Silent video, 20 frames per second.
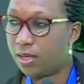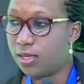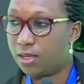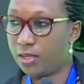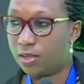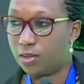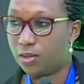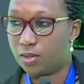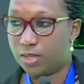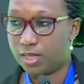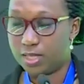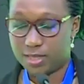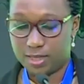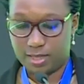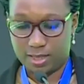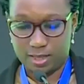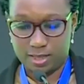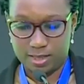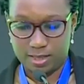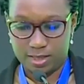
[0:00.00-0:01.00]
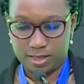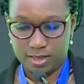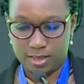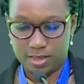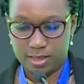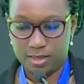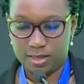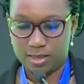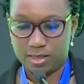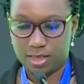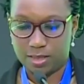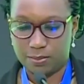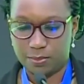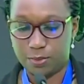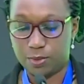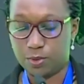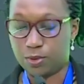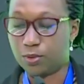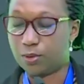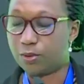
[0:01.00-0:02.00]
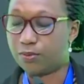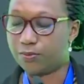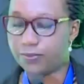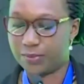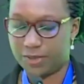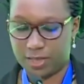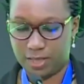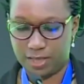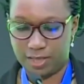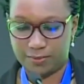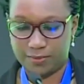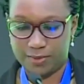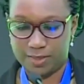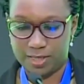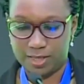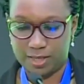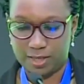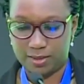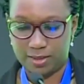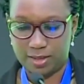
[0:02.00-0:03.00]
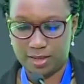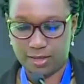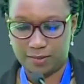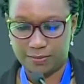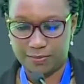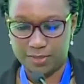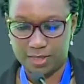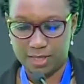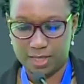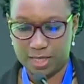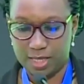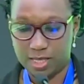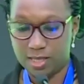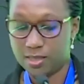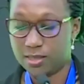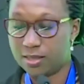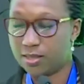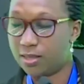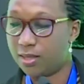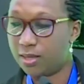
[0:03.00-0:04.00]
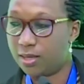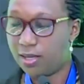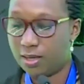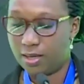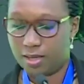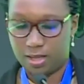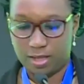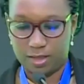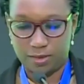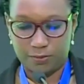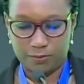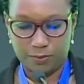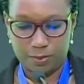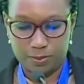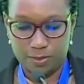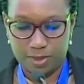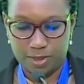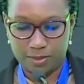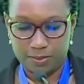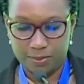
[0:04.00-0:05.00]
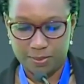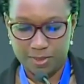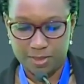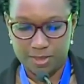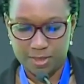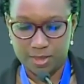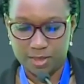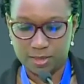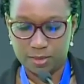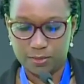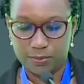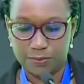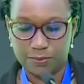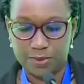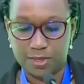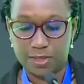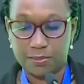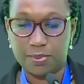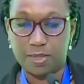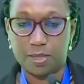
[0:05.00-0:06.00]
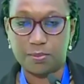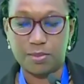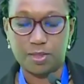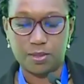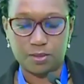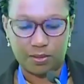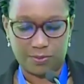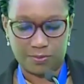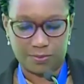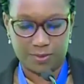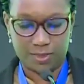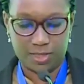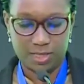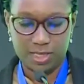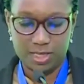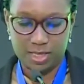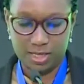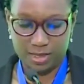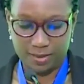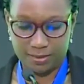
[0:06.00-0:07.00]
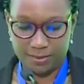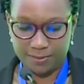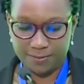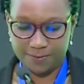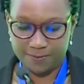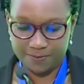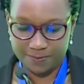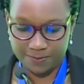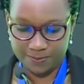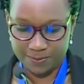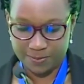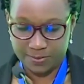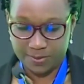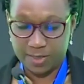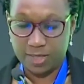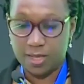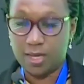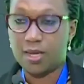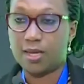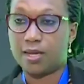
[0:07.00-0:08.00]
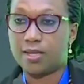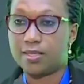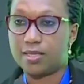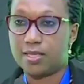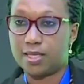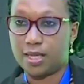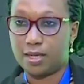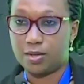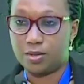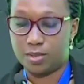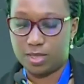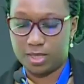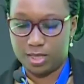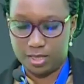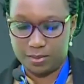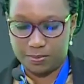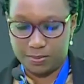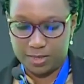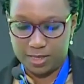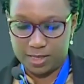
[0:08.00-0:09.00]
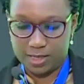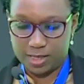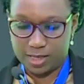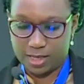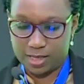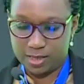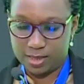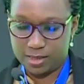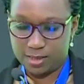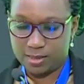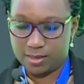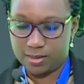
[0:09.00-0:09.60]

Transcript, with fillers: Your Excellency, champion of AFC FTA and former President of the Republic of Niger, dear colleague ministers,